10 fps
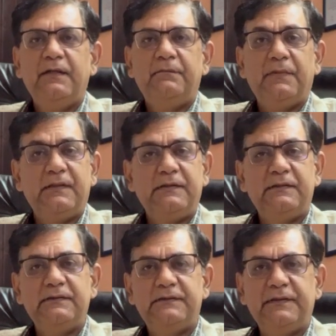But in
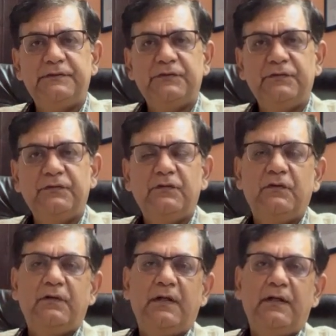this session,
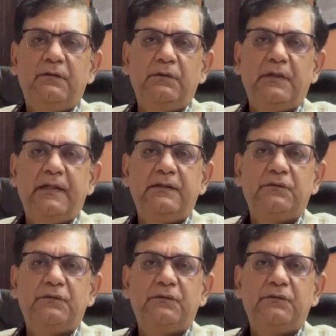I would like